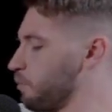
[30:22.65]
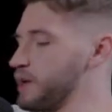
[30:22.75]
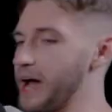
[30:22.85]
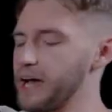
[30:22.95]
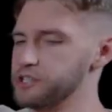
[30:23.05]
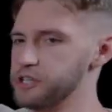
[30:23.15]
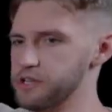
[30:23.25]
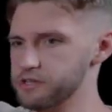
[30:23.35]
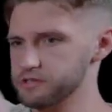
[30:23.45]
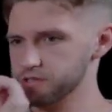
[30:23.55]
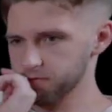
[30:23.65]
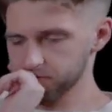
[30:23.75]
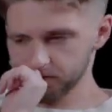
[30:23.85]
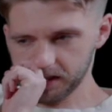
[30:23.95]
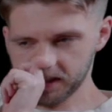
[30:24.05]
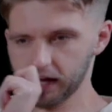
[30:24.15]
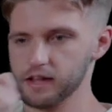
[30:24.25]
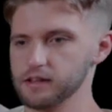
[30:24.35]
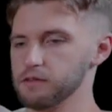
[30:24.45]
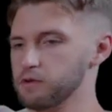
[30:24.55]
we actually just
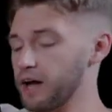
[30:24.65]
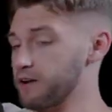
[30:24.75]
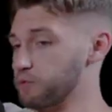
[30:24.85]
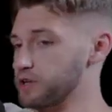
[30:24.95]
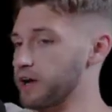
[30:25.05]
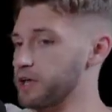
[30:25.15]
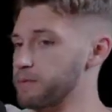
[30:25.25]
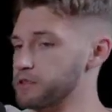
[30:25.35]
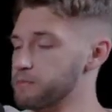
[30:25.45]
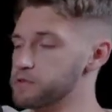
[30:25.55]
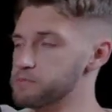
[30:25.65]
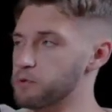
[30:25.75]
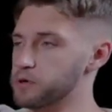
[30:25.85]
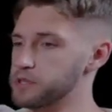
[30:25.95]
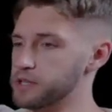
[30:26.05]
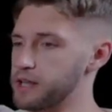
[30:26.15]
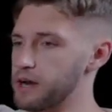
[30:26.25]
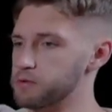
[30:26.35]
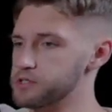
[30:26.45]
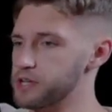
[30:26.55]
we're talking about the most important thing
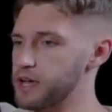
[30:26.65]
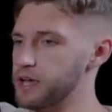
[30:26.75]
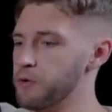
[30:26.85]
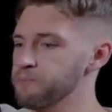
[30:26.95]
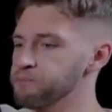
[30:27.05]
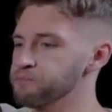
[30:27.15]
that I would say.